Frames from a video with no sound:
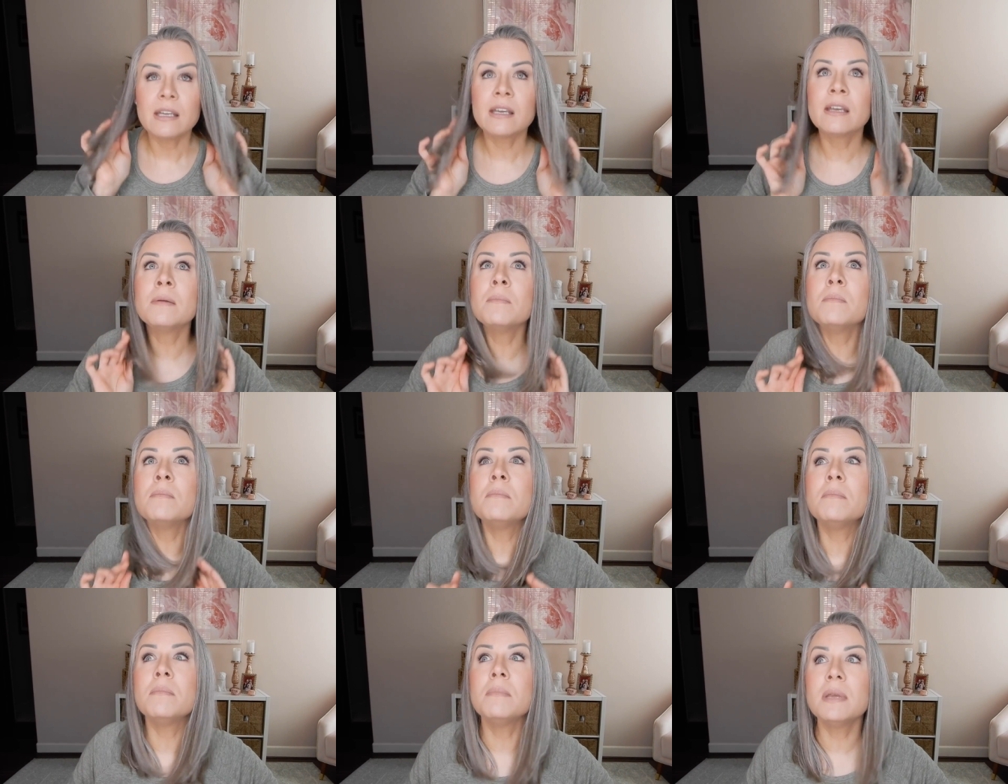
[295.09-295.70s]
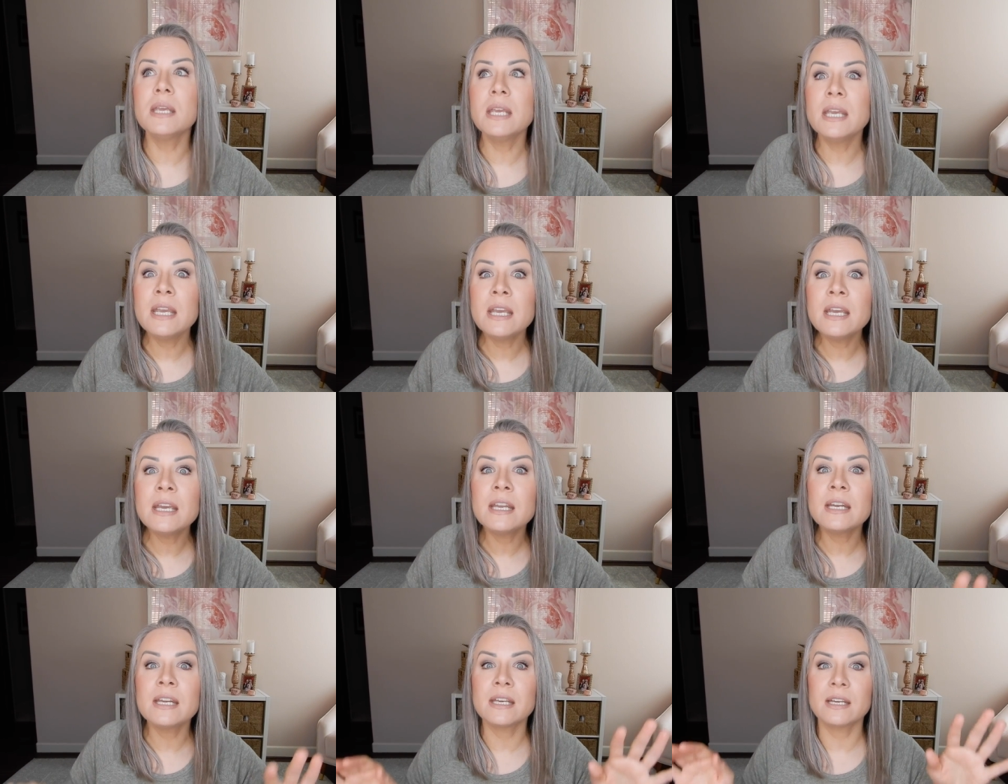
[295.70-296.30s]

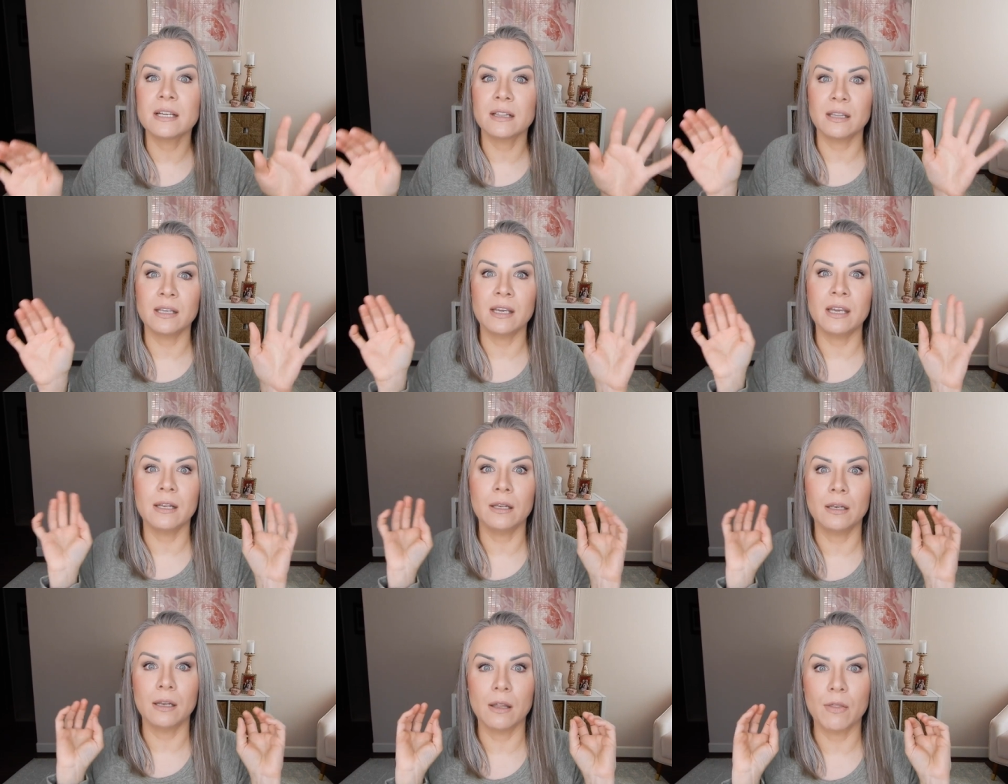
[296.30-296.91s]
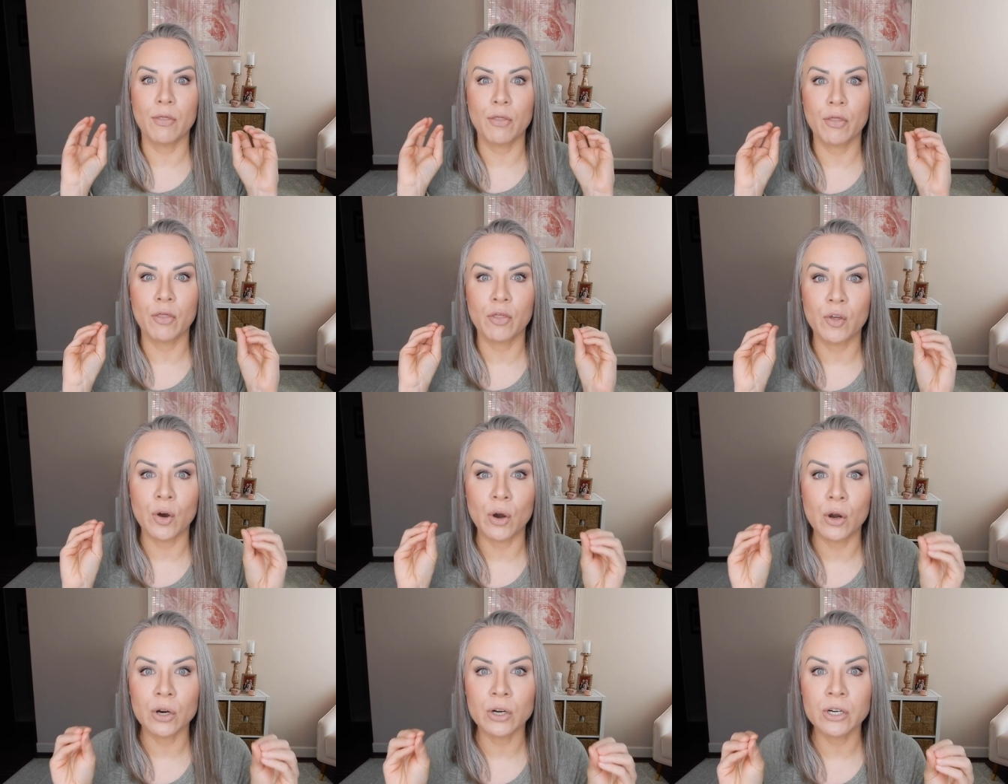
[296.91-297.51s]
immediately
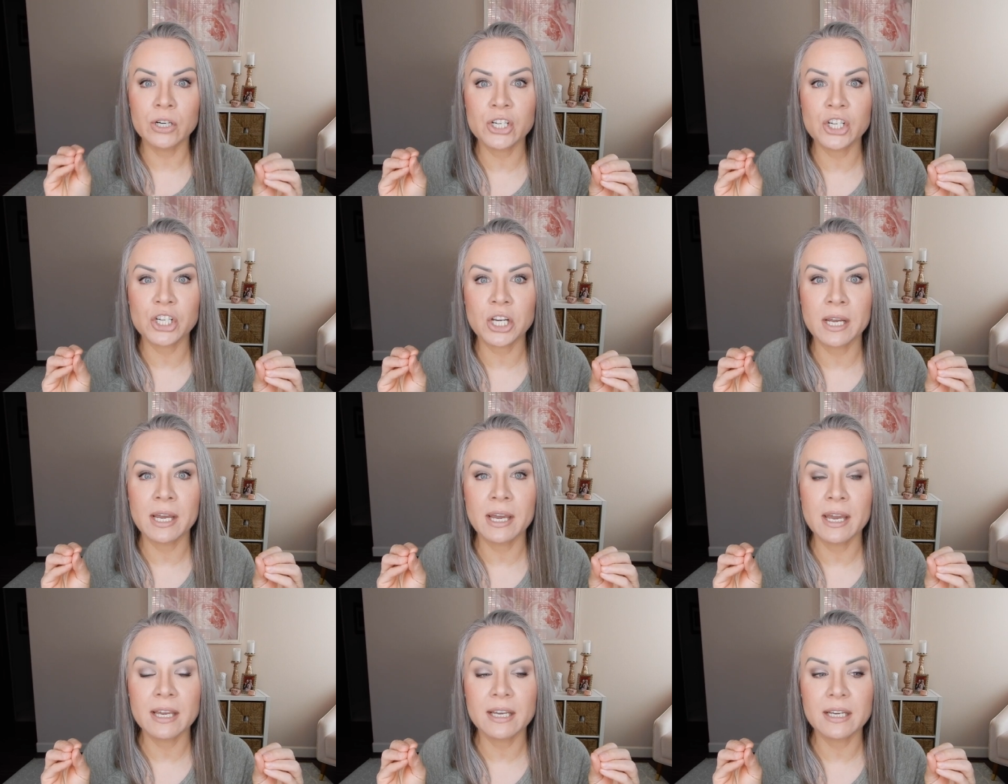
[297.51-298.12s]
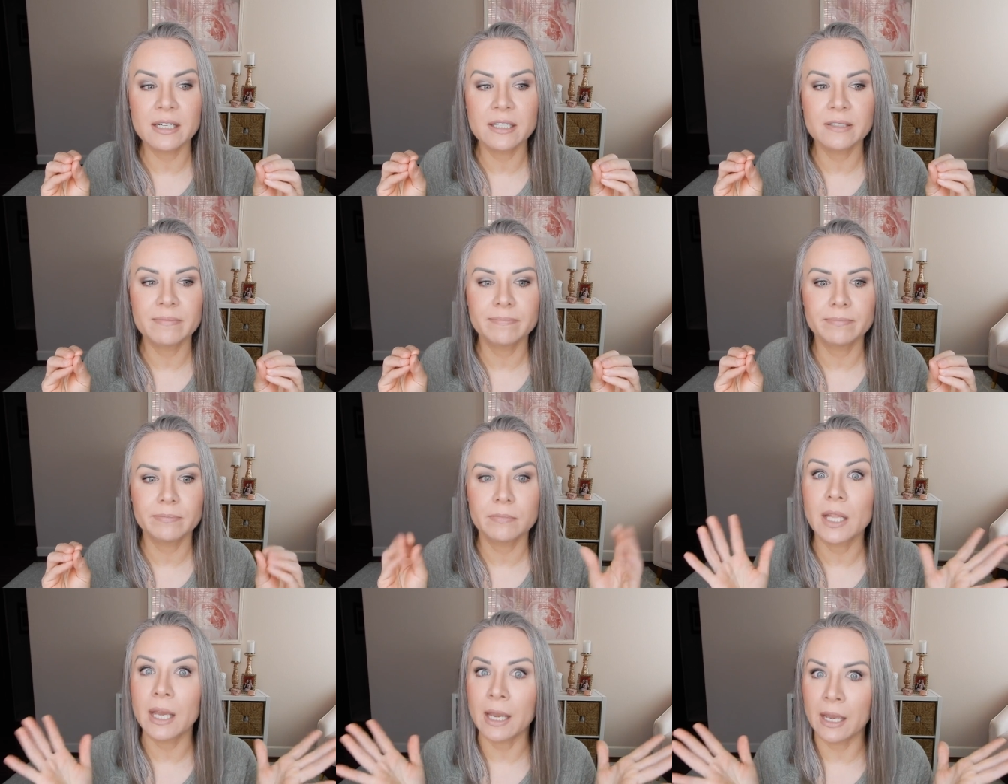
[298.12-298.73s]
lethargic
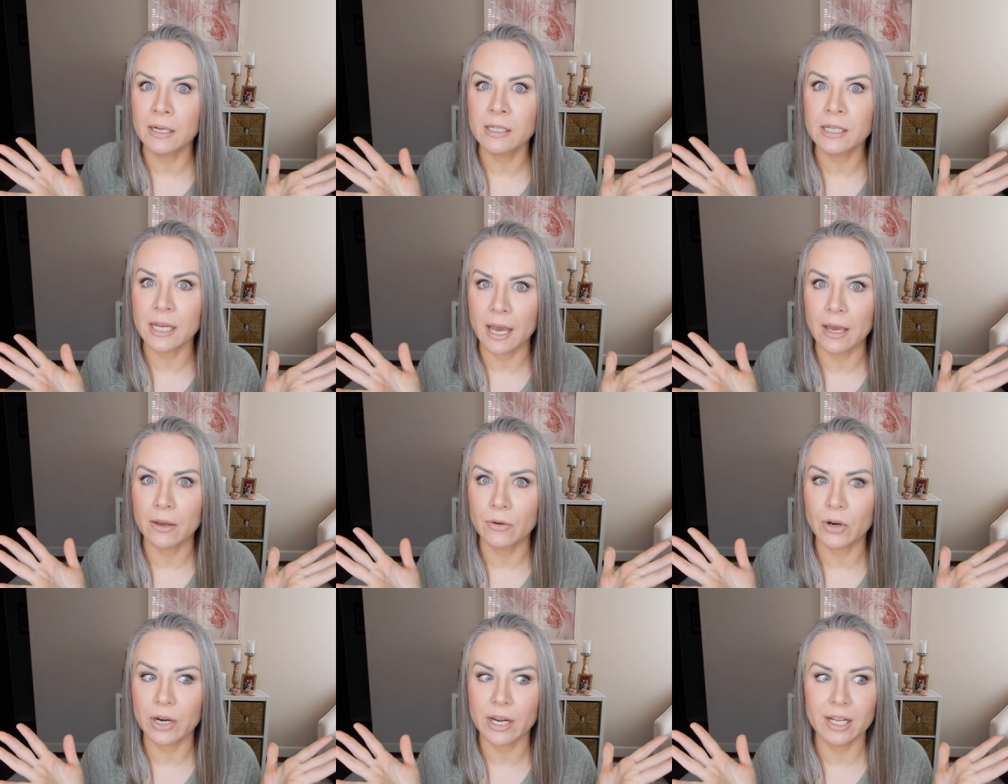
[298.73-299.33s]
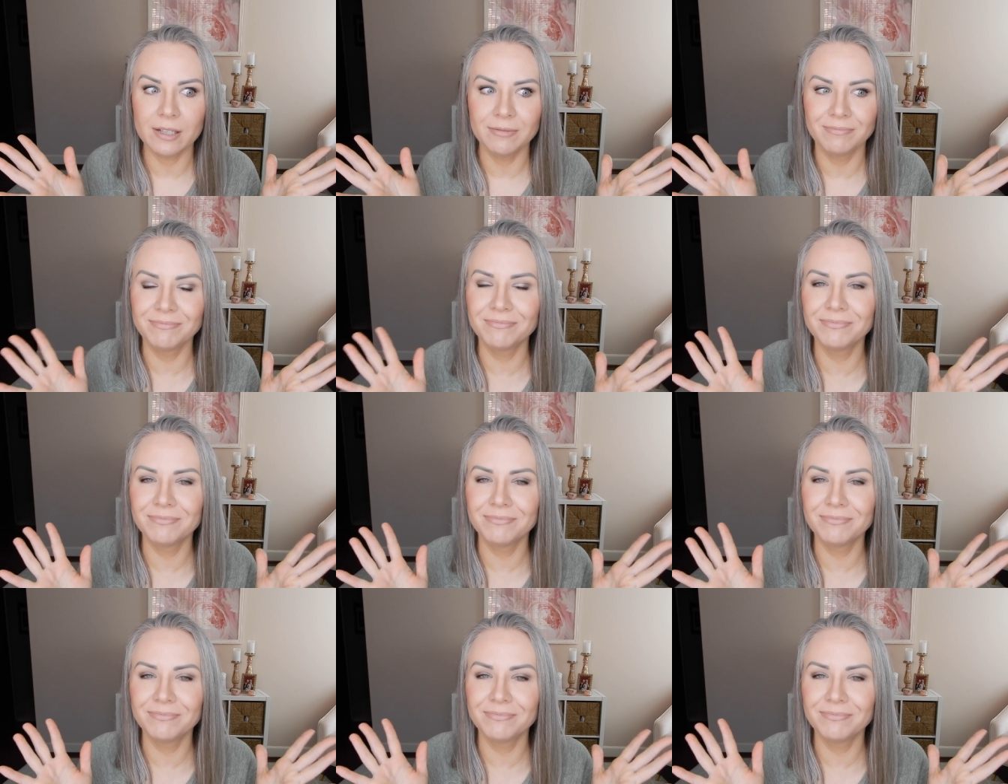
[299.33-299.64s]
and angry.